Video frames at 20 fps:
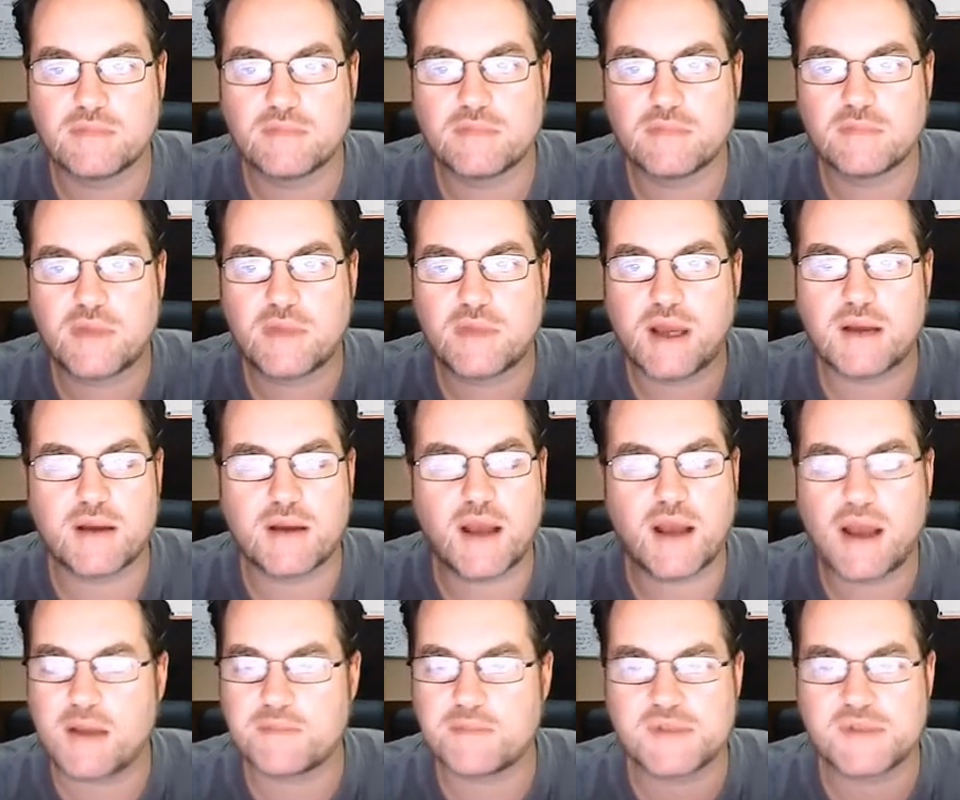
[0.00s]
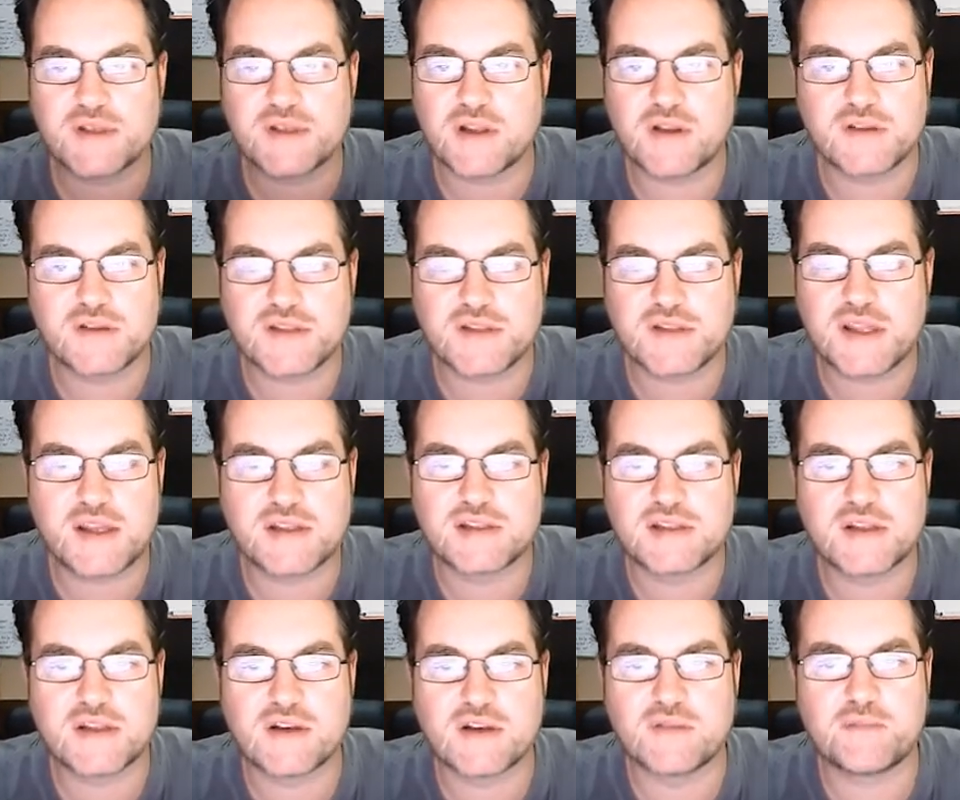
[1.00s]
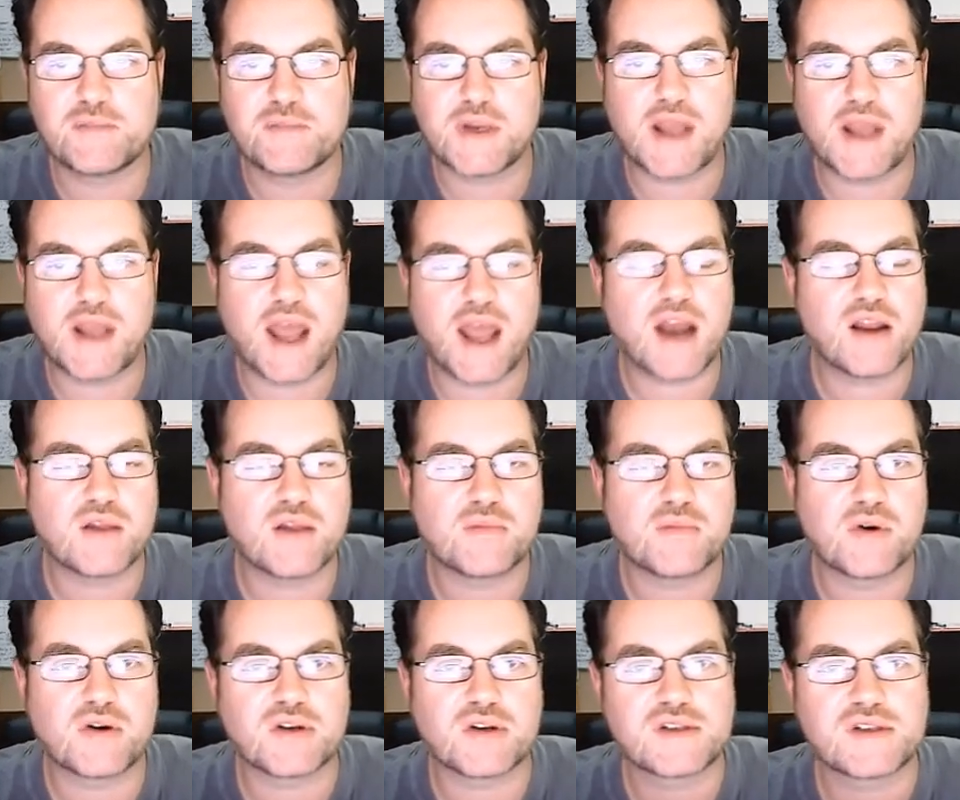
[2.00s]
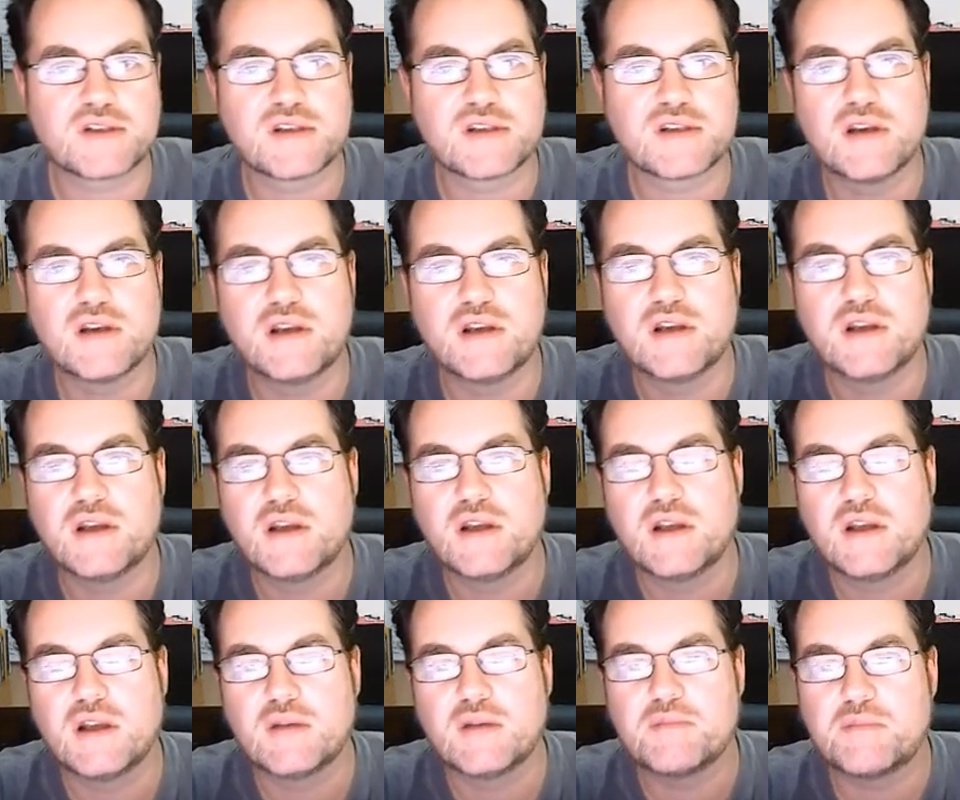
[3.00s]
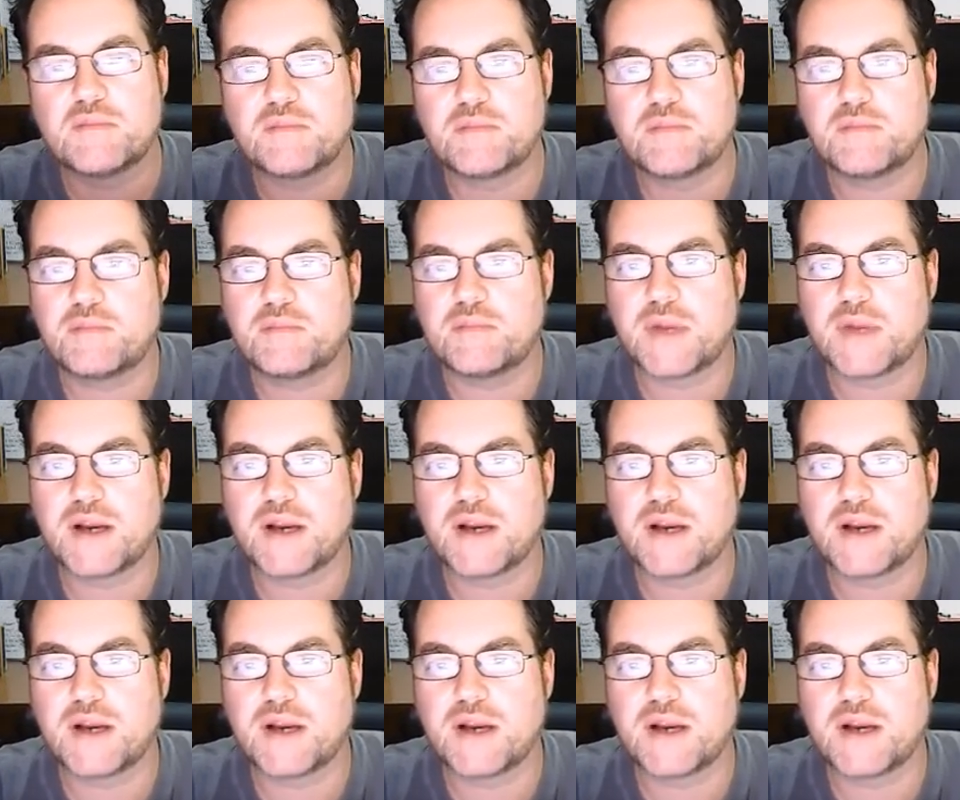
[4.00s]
apps are those things that are a bit out of the box. But if